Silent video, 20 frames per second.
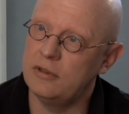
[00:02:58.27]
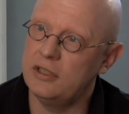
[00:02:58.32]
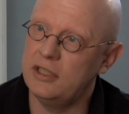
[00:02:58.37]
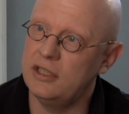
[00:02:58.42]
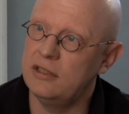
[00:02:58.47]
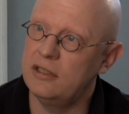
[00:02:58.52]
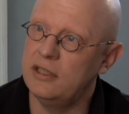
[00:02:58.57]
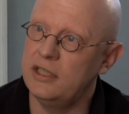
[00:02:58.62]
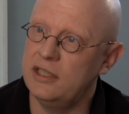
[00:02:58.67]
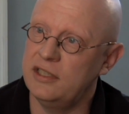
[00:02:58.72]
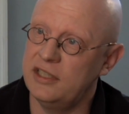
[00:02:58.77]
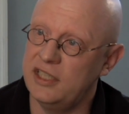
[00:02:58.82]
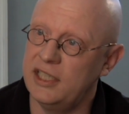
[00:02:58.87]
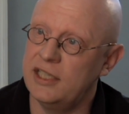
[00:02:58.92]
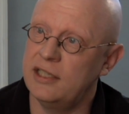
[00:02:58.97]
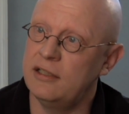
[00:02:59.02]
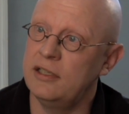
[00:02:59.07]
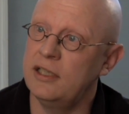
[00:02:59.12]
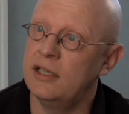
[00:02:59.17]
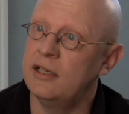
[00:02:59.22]
in the
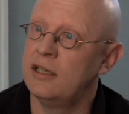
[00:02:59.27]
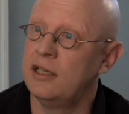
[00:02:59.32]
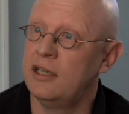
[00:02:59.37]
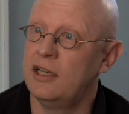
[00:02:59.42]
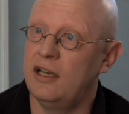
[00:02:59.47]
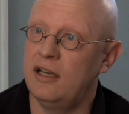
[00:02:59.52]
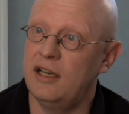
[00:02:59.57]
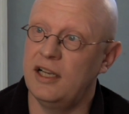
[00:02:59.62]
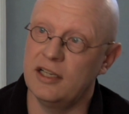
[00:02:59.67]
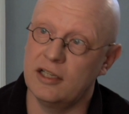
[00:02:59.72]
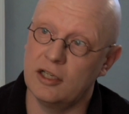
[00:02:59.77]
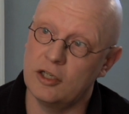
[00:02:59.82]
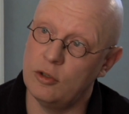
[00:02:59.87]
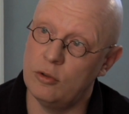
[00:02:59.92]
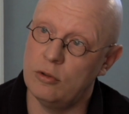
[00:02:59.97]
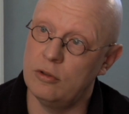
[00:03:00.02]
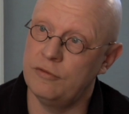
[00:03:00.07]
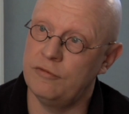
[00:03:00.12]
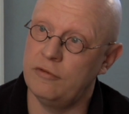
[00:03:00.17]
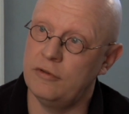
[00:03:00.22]
area, like
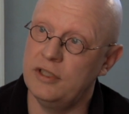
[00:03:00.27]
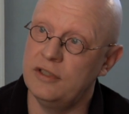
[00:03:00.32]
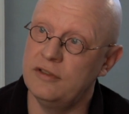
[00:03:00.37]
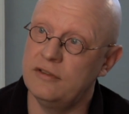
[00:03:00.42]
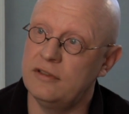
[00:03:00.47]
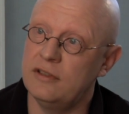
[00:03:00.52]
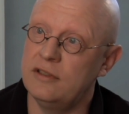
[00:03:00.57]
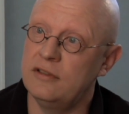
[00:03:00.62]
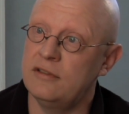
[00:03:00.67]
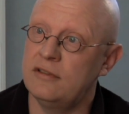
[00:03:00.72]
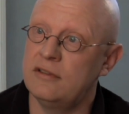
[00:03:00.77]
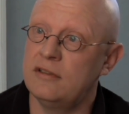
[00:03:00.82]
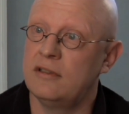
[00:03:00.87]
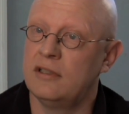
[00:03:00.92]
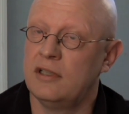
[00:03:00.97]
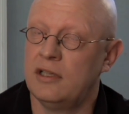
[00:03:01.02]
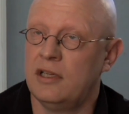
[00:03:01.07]
gold, for instance.